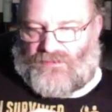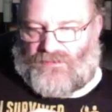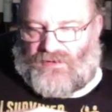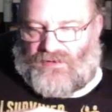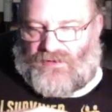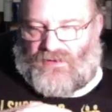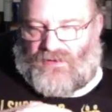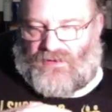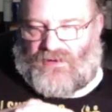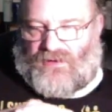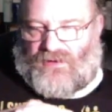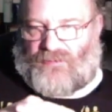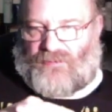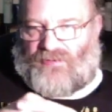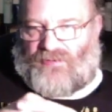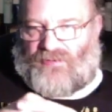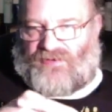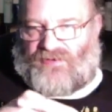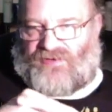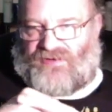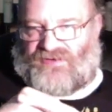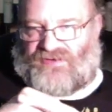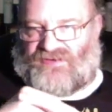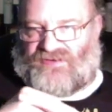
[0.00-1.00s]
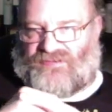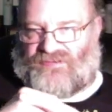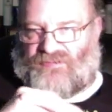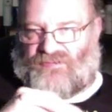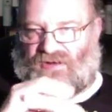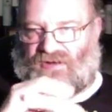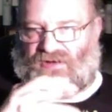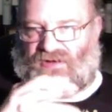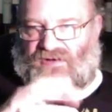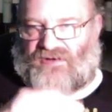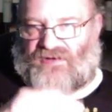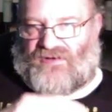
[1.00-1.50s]
and I
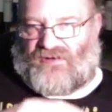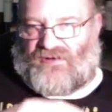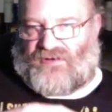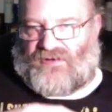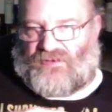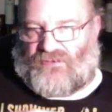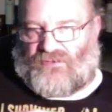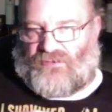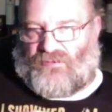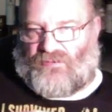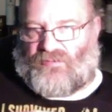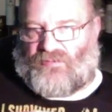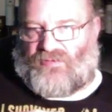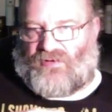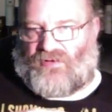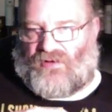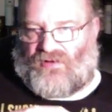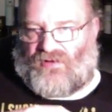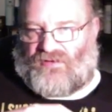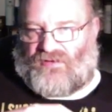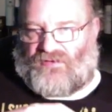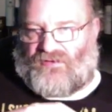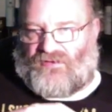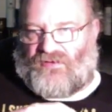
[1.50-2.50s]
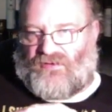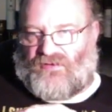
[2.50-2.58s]
participated in a group called